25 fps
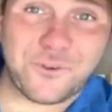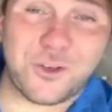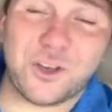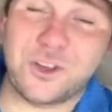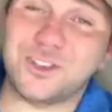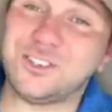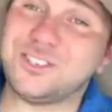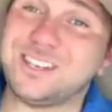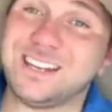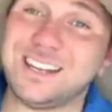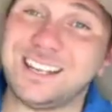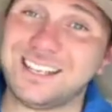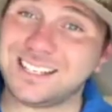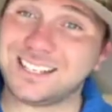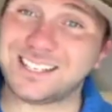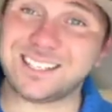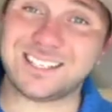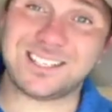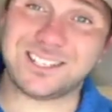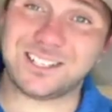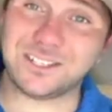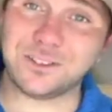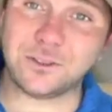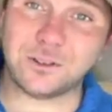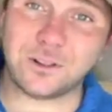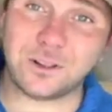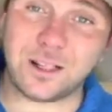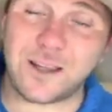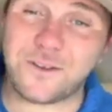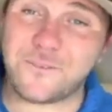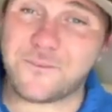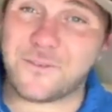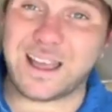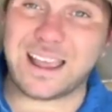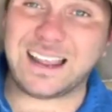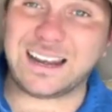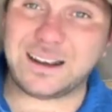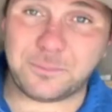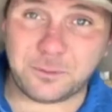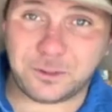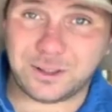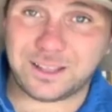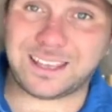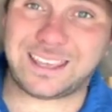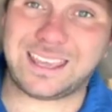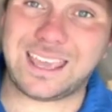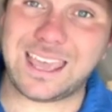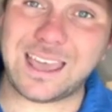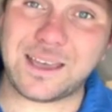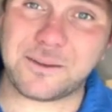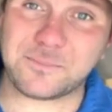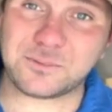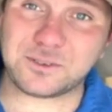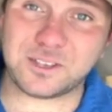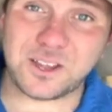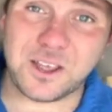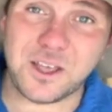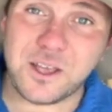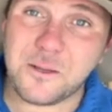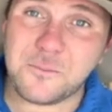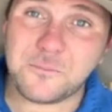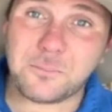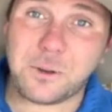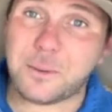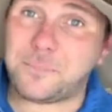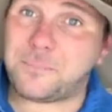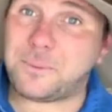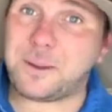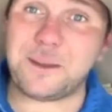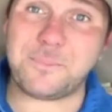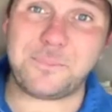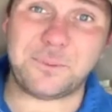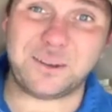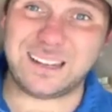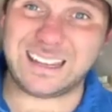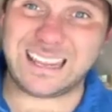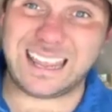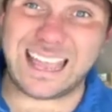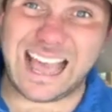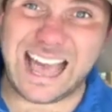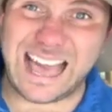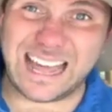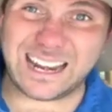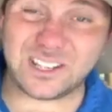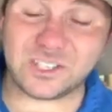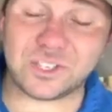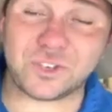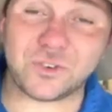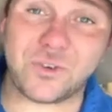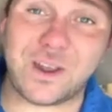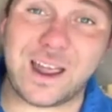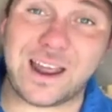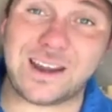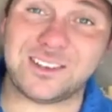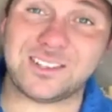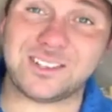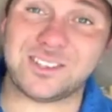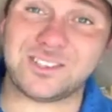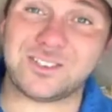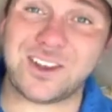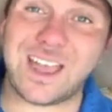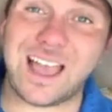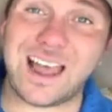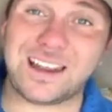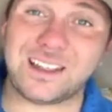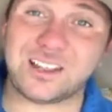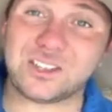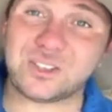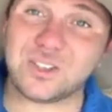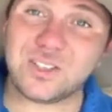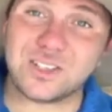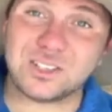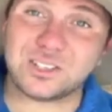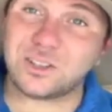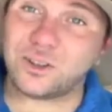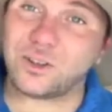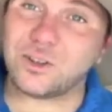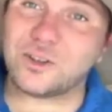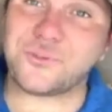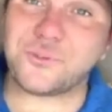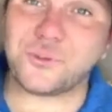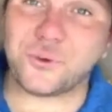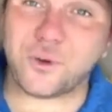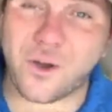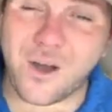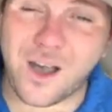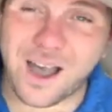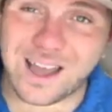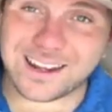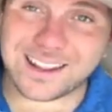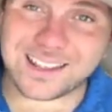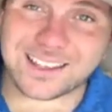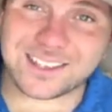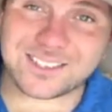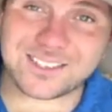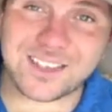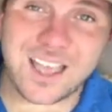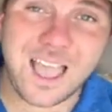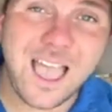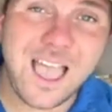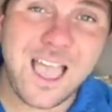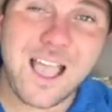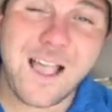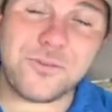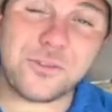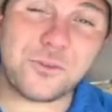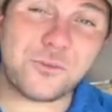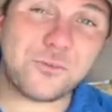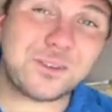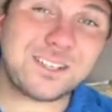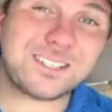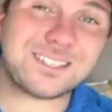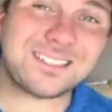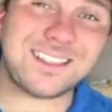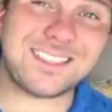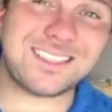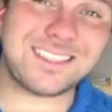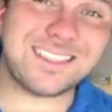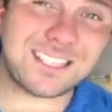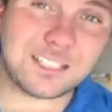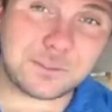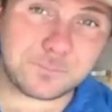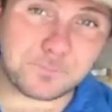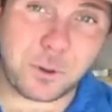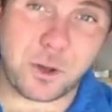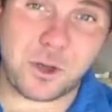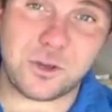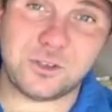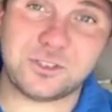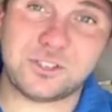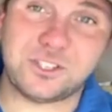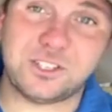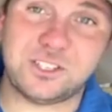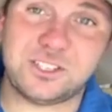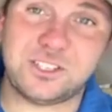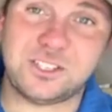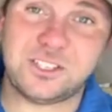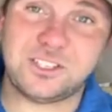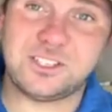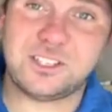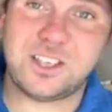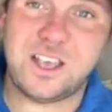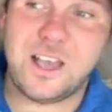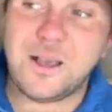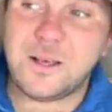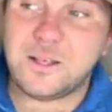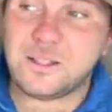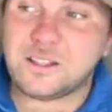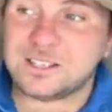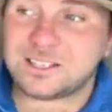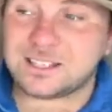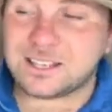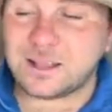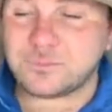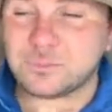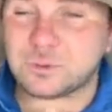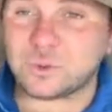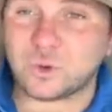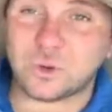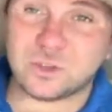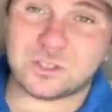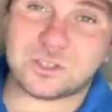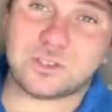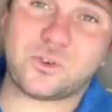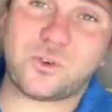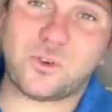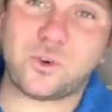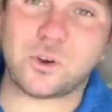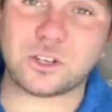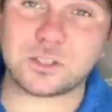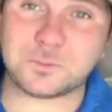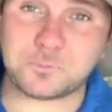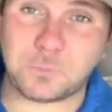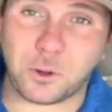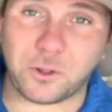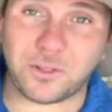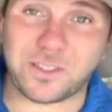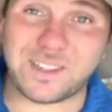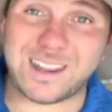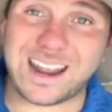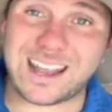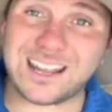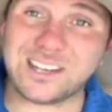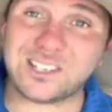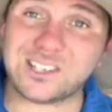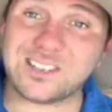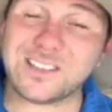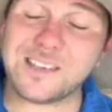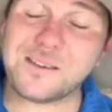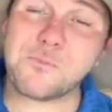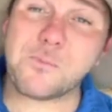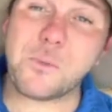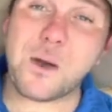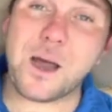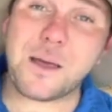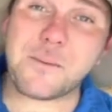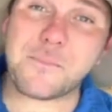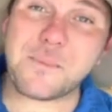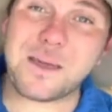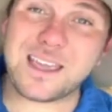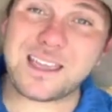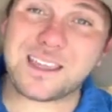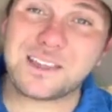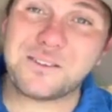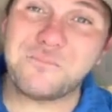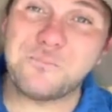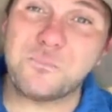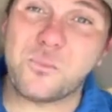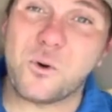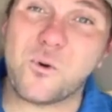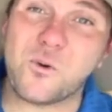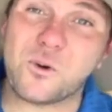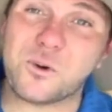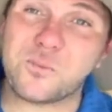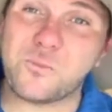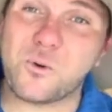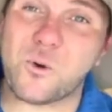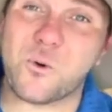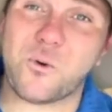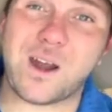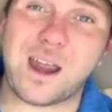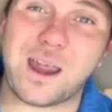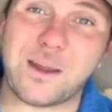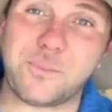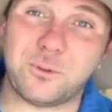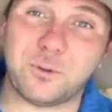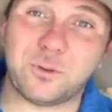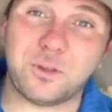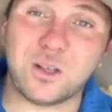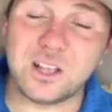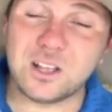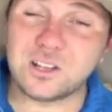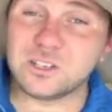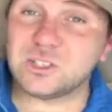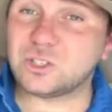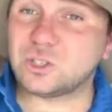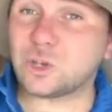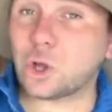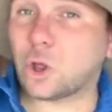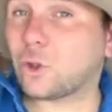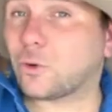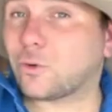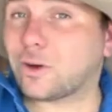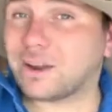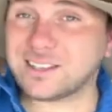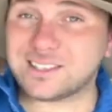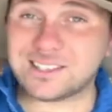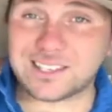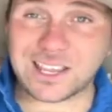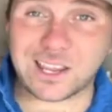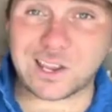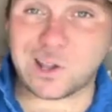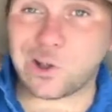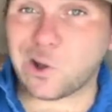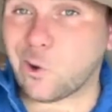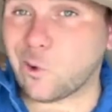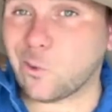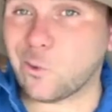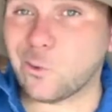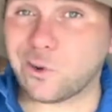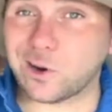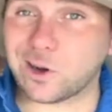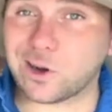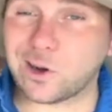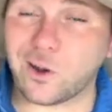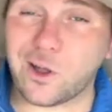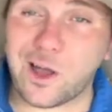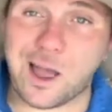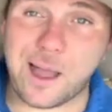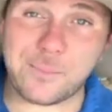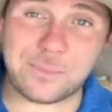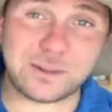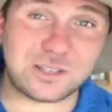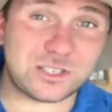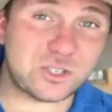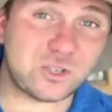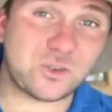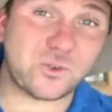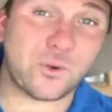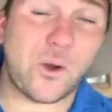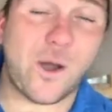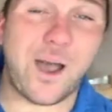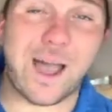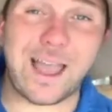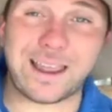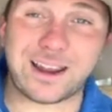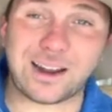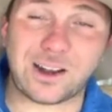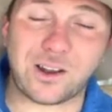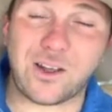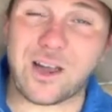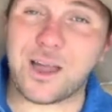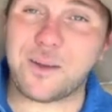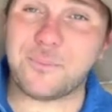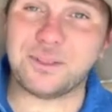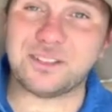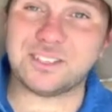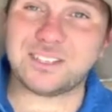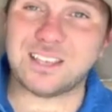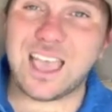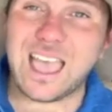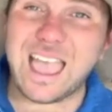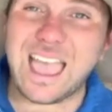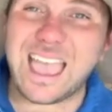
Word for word: version, is still available and kept but people in gardens around Australia. So there's a lot of varieties. And the risk that this poses is some sorts of cross-pollination that might make it more and more able to tolerate, say, colder climates, drier climates,